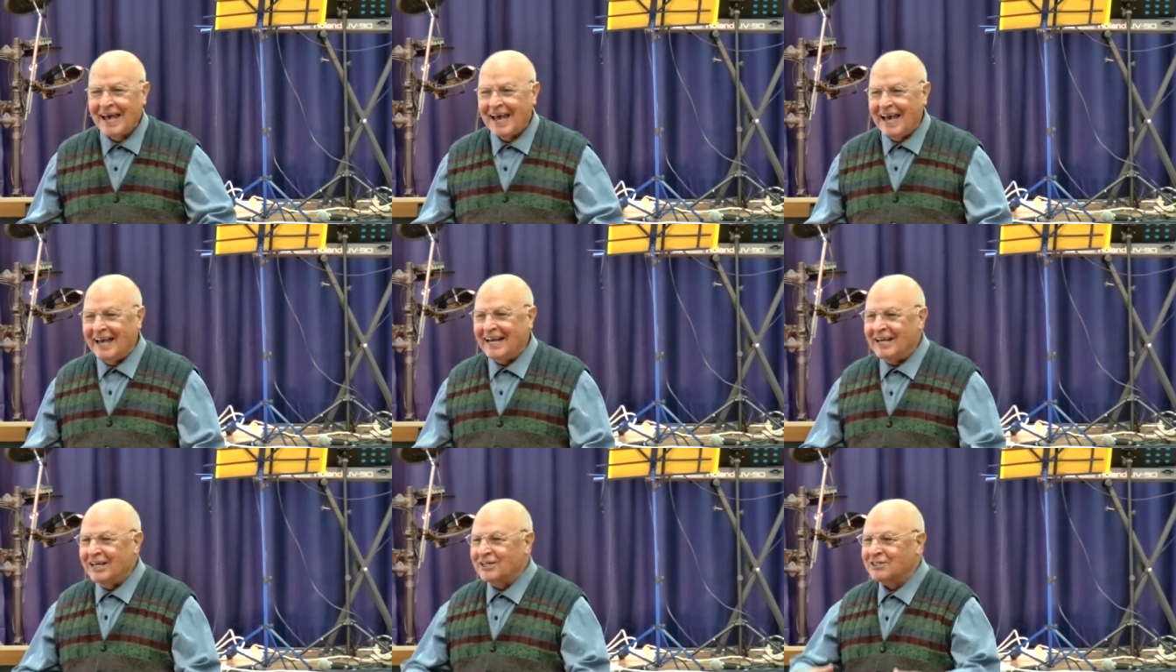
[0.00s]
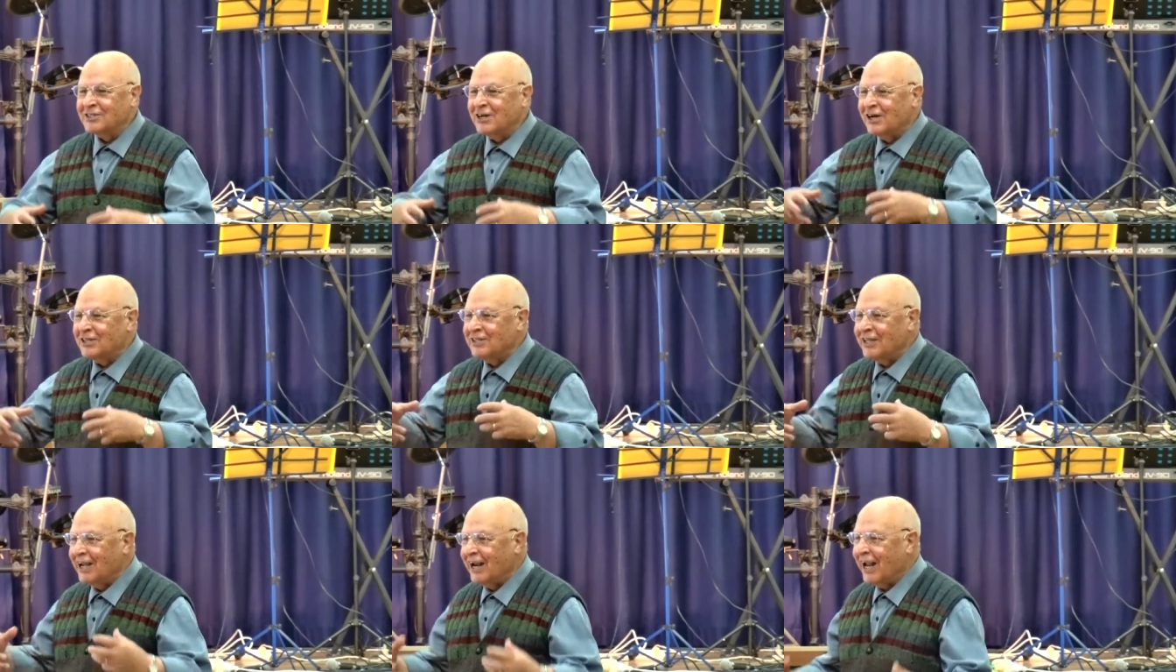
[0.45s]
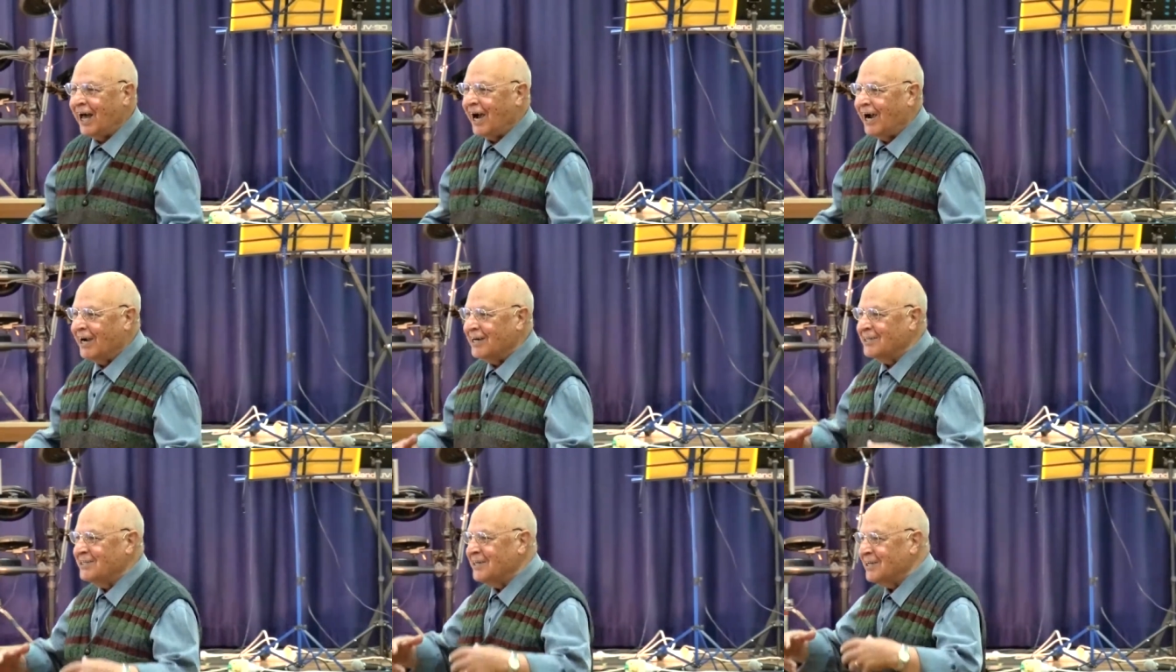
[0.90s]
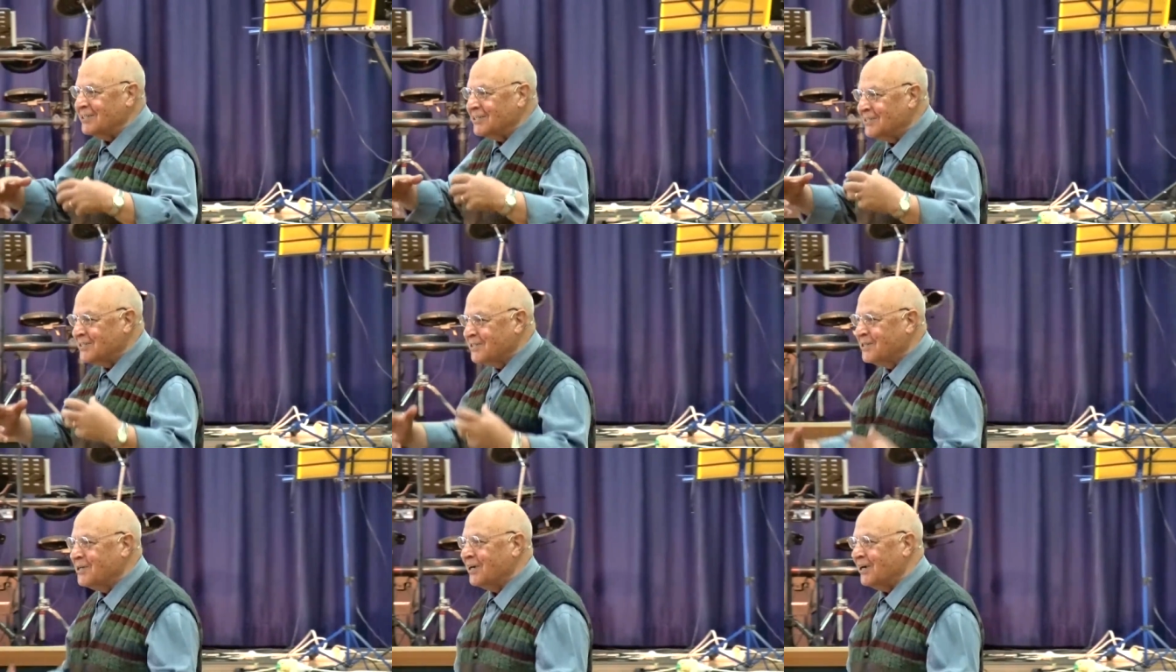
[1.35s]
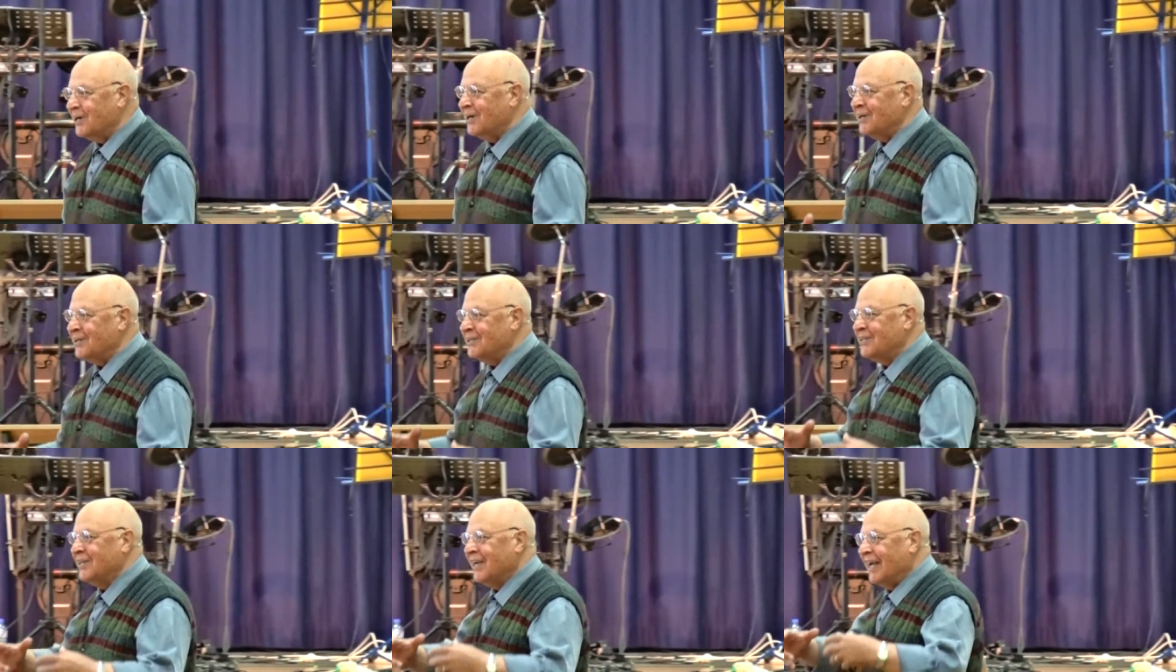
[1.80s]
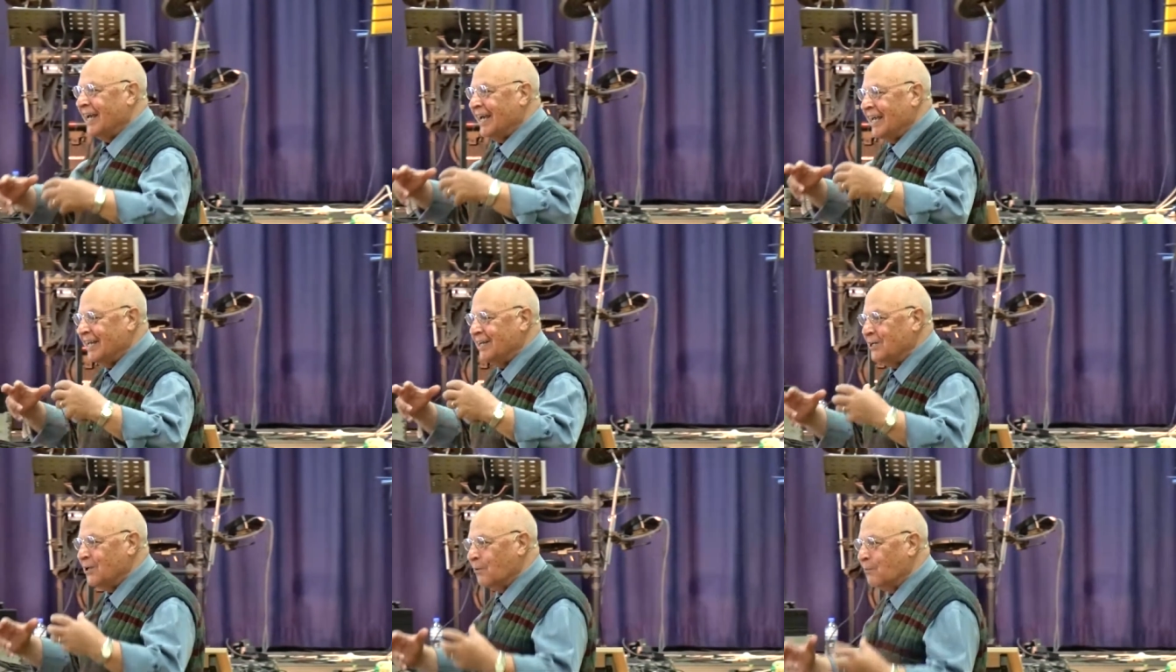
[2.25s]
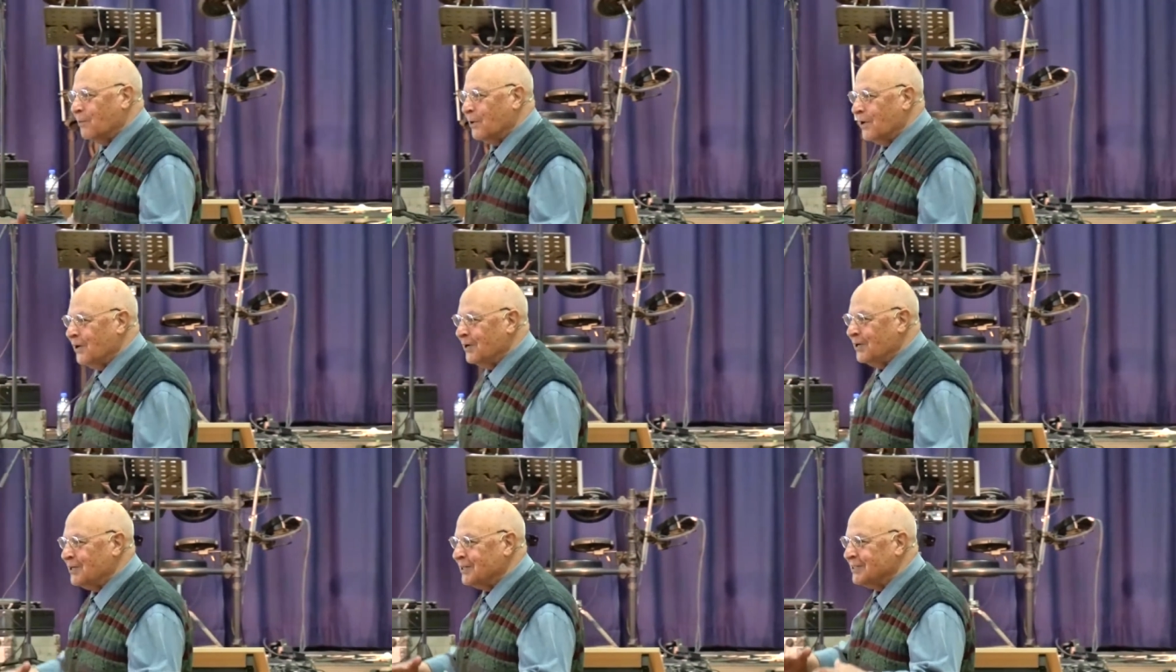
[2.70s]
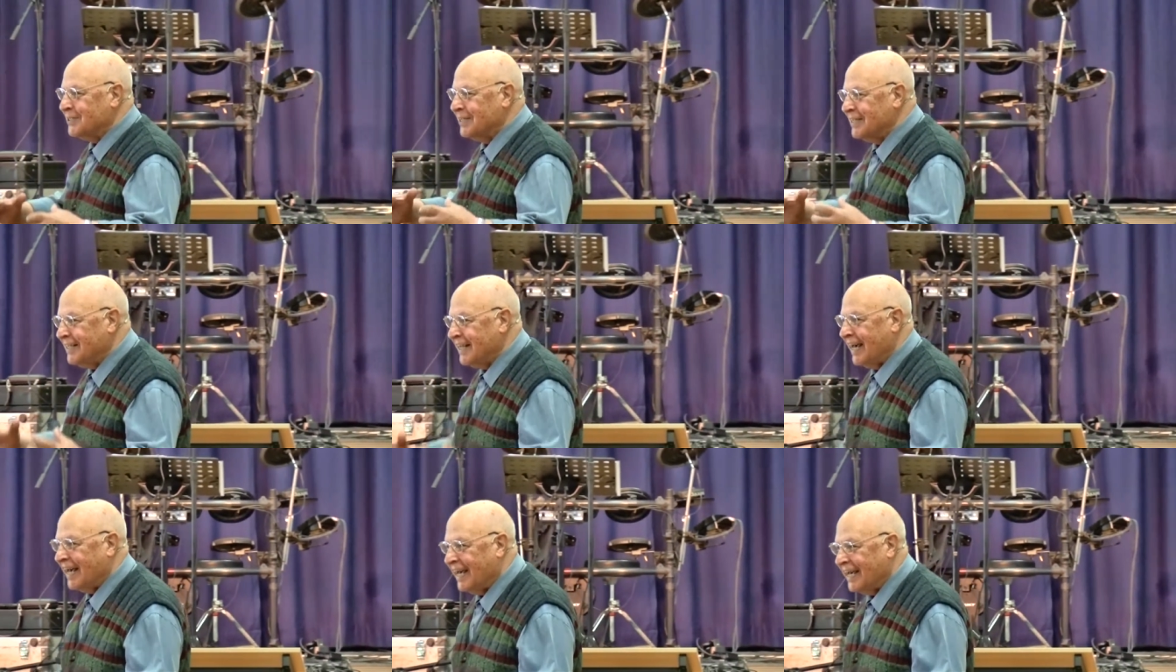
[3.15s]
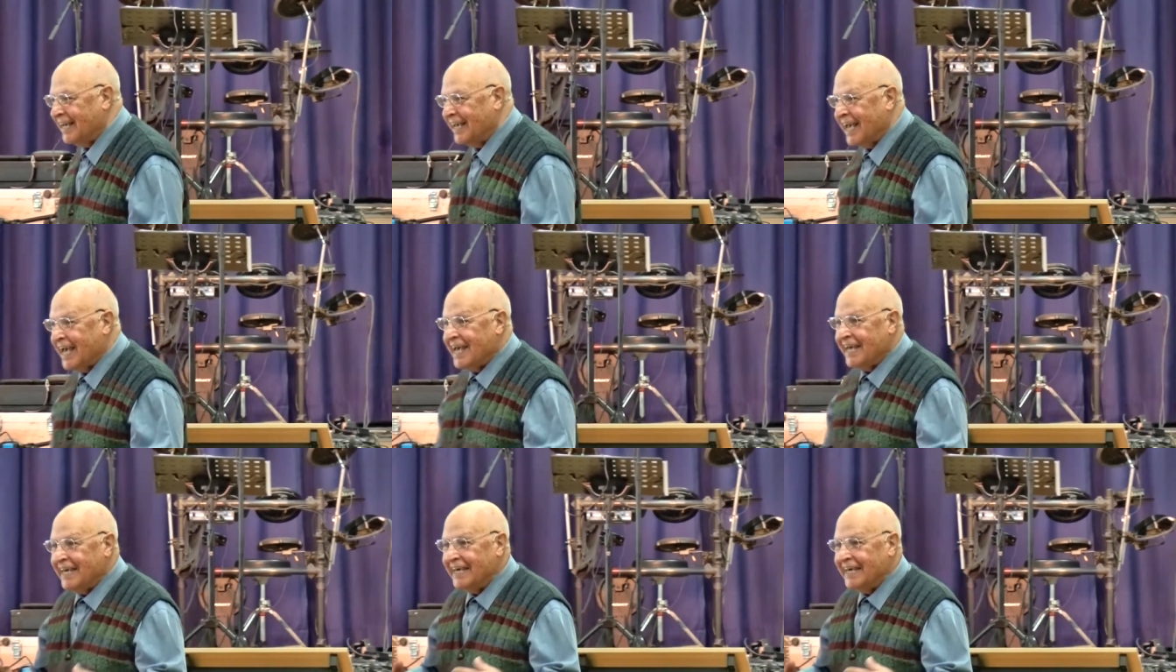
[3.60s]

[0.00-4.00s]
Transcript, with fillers: And he's the largest church in the world today.